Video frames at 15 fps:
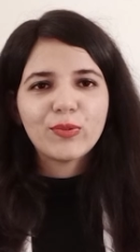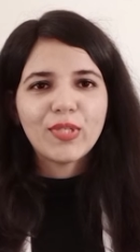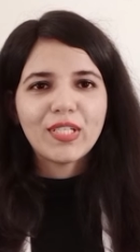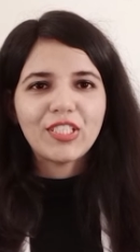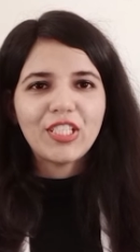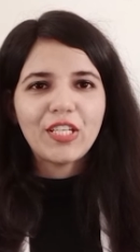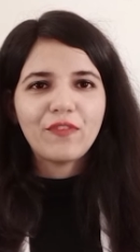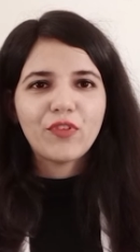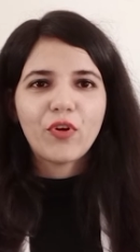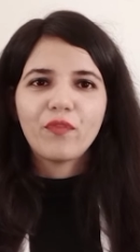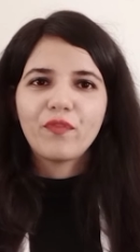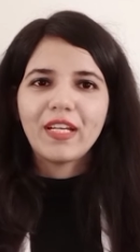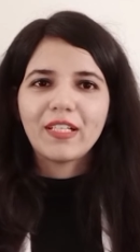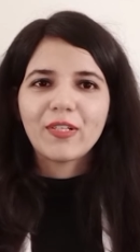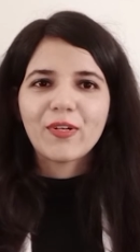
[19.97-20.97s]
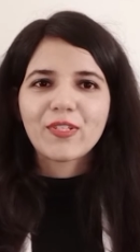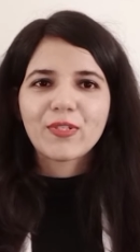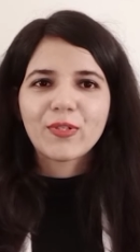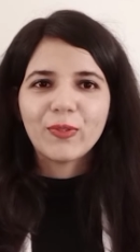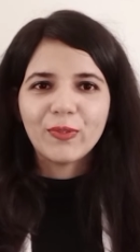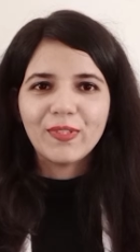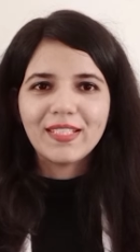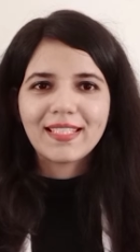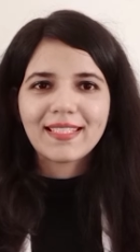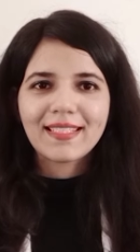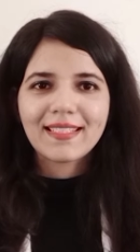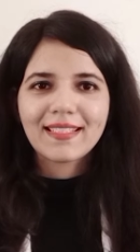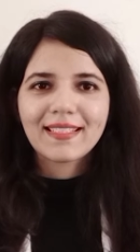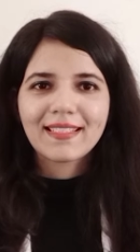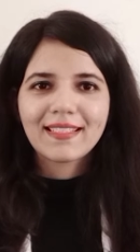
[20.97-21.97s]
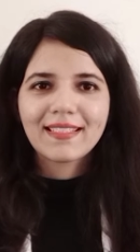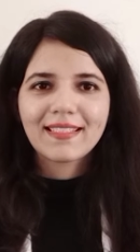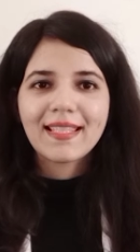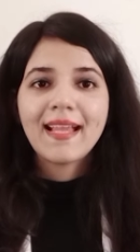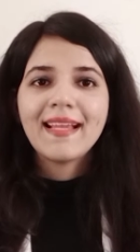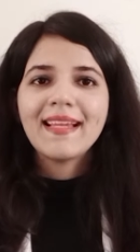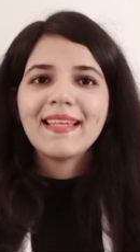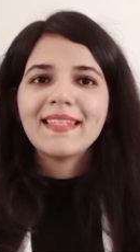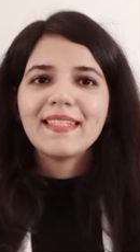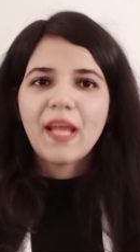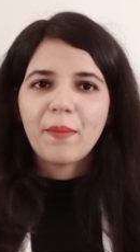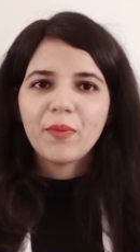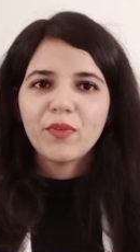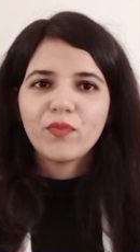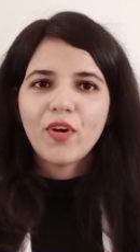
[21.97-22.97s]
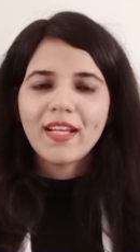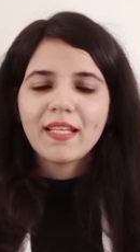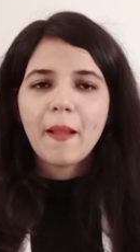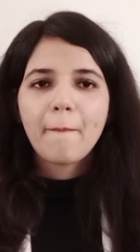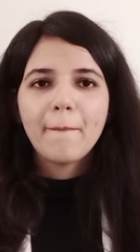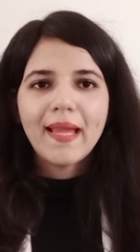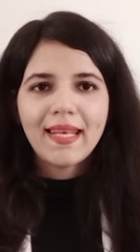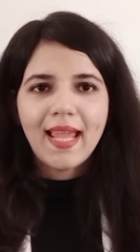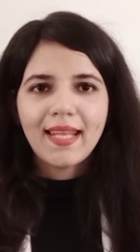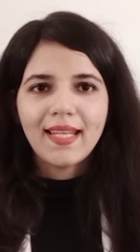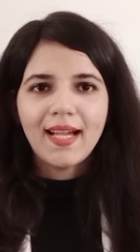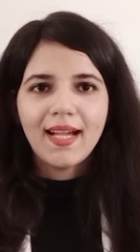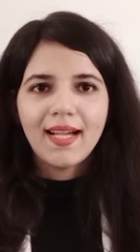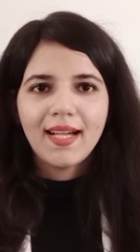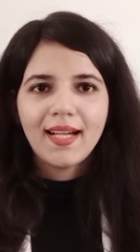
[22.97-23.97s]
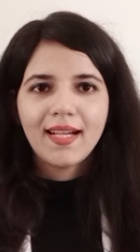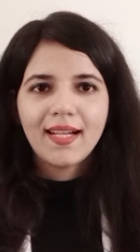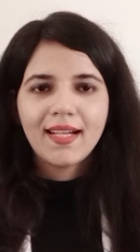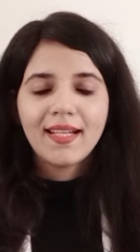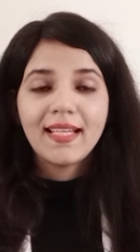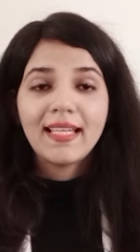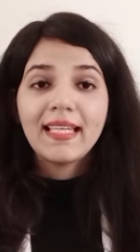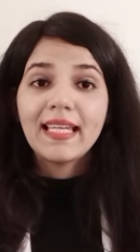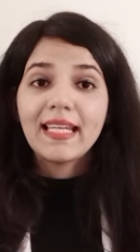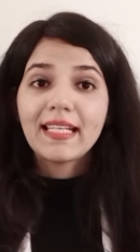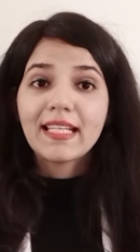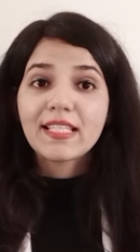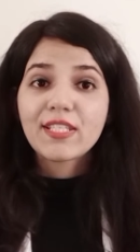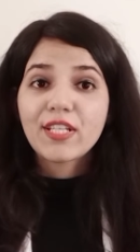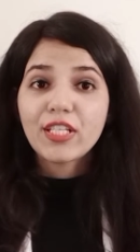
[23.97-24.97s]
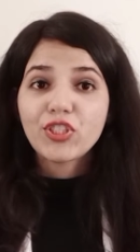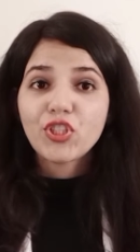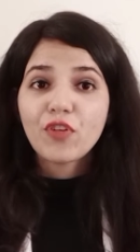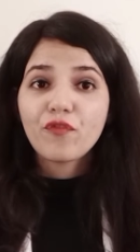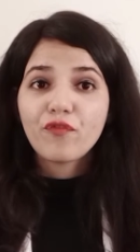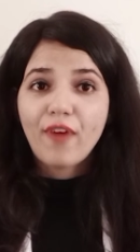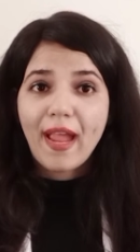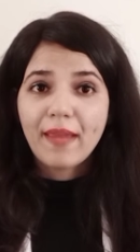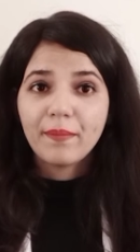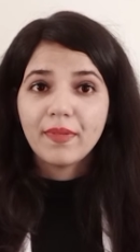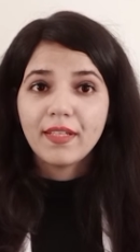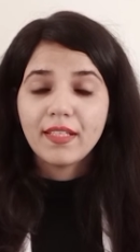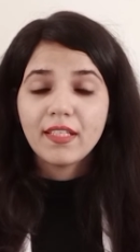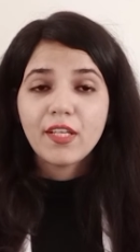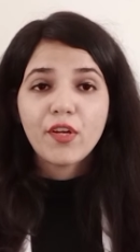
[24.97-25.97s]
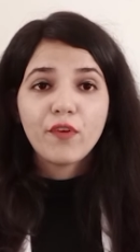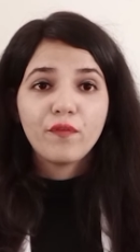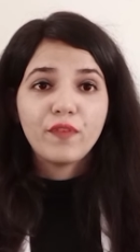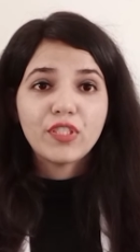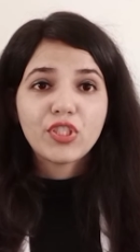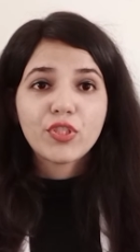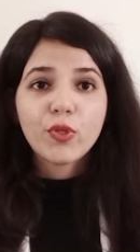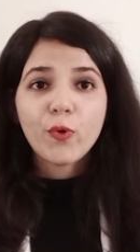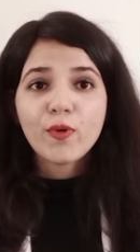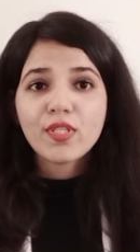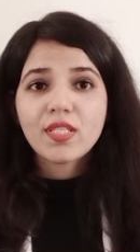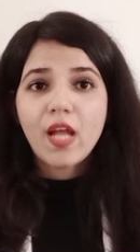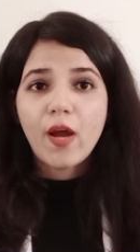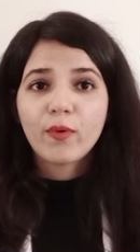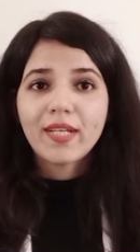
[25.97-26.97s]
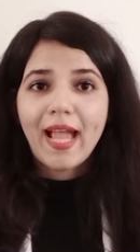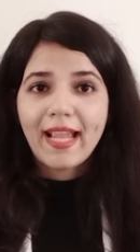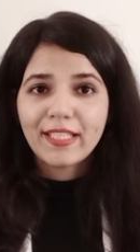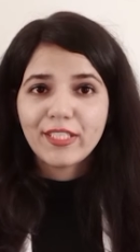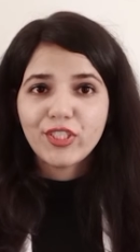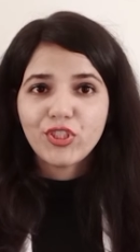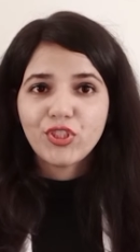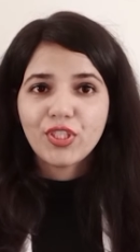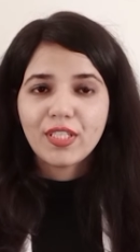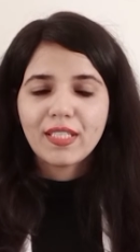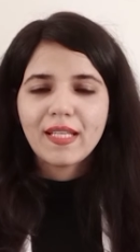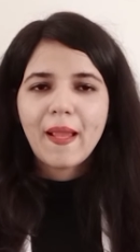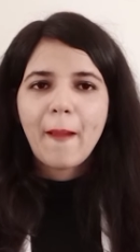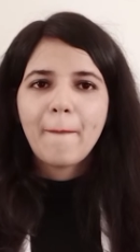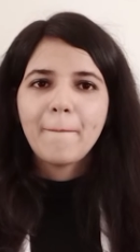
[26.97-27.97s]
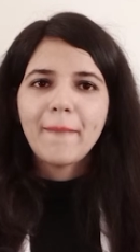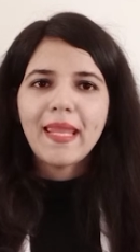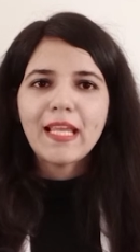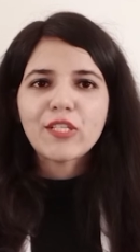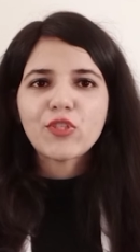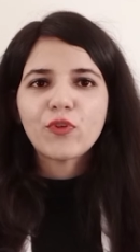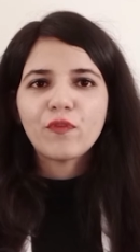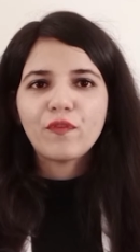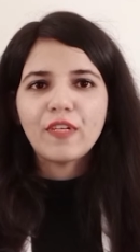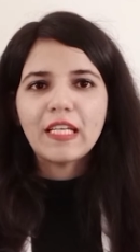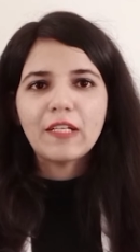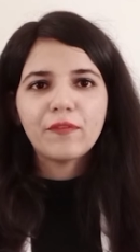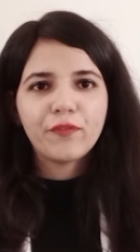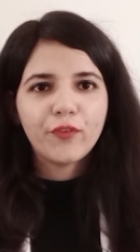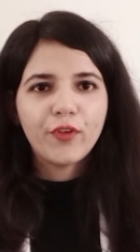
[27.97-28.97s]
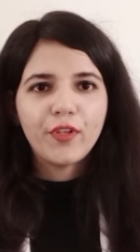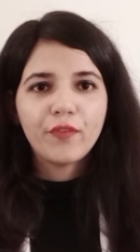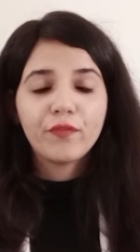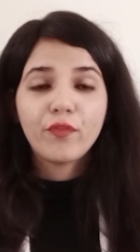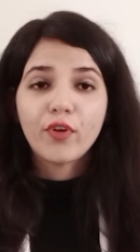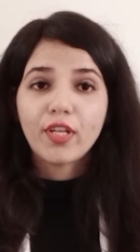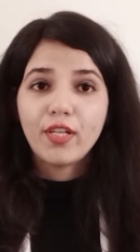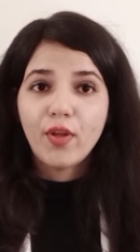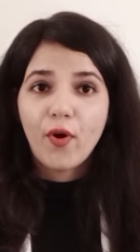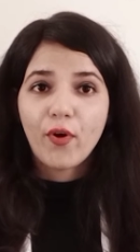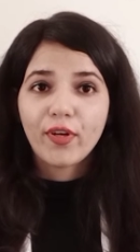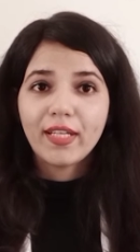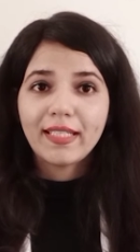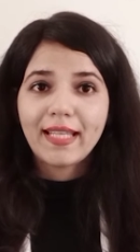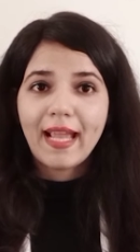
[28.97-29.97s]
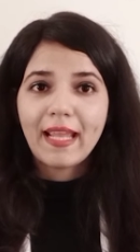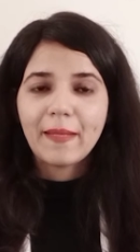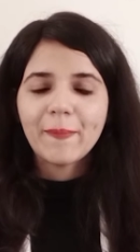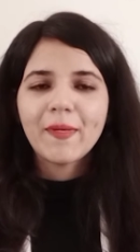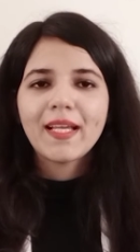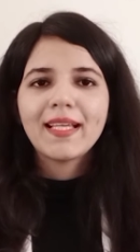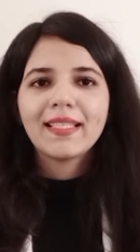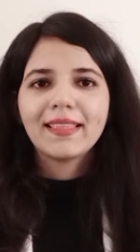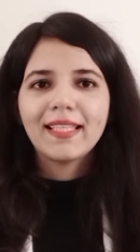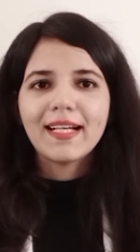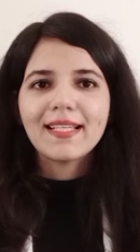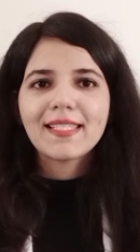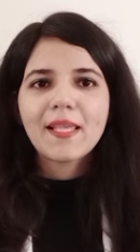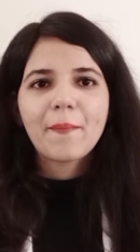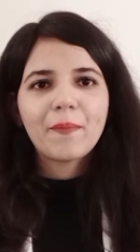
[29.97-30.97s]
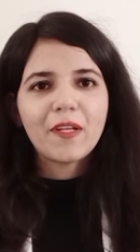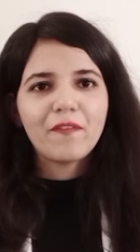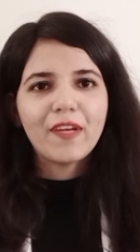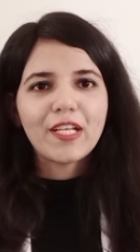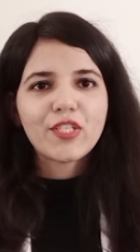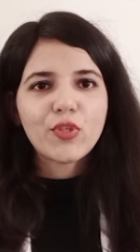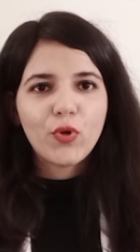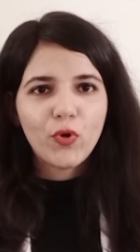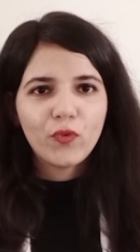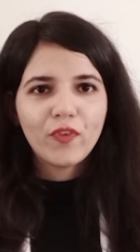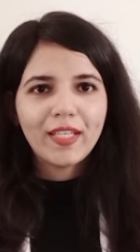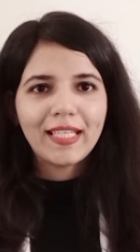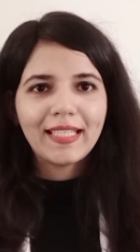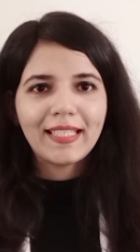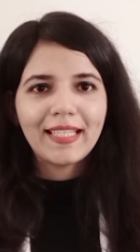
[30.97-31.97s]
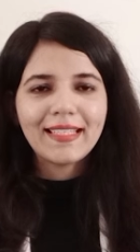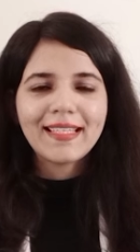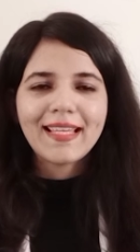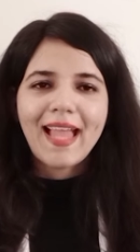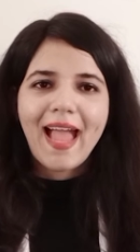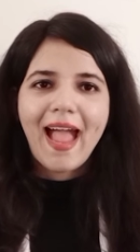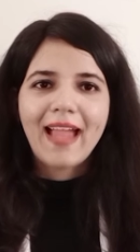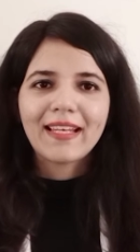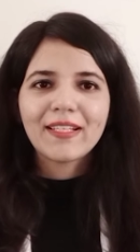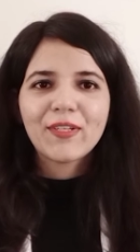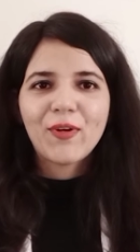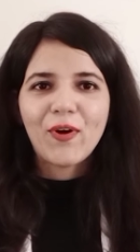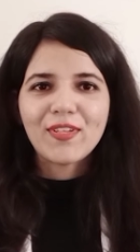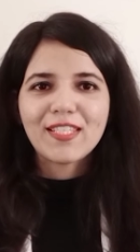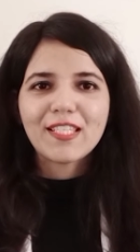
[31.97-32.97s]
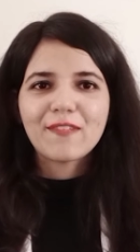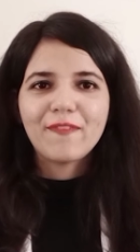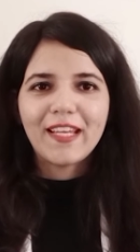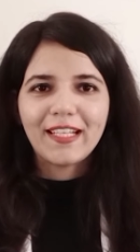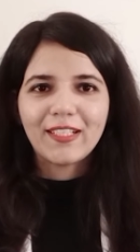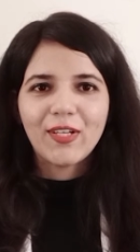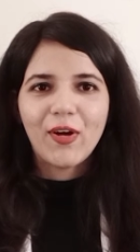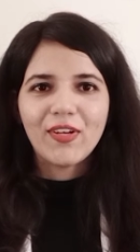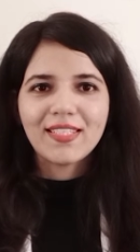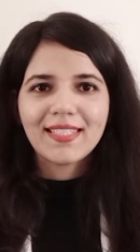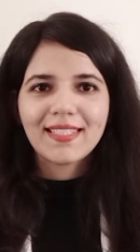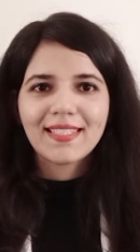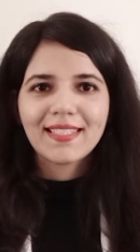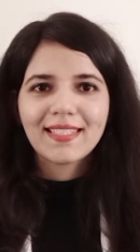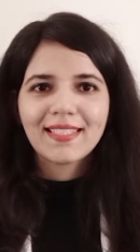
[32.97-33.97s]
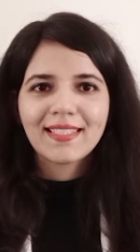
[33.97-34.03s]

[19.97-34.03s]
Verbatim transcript: to achieve your weight loss goals. Number 1. Banana. It is rich in fiber which slows down digestion, makes you feel full for a longer time thus prevents overeating and causes weight loss.